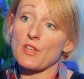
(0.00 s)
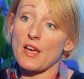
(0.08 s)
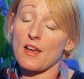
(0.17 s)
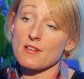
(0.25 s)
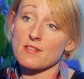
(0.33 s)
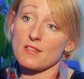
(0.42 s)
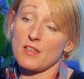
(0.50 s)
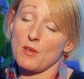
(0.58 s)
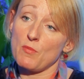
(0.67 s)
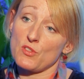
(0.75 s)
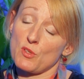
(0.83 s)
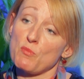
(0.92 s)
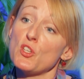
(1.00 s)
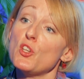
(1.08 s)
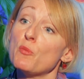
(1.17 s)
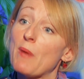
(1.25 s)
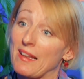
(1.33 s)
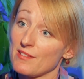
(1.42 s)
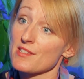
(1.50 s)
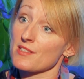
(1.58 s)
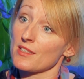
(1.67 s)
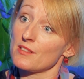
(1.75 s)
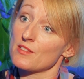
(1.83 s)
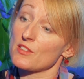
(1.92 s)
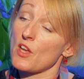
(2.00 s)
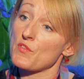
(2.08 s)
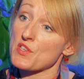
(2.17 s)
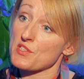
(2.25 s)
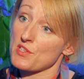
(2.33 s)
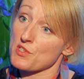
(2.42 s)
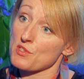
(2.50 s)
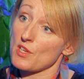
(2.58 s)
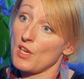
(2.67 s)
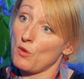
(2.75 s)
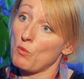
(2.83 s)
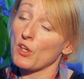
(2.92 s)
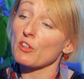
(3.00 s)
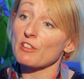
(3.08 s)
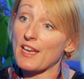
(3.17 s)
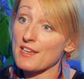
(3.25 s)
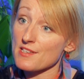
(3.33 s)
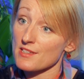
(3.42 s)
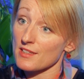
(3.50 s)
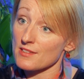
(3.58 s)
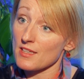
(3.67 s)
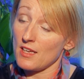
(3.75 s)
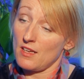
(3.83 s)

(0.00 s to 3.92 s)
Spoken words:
that, some new balancing services were created.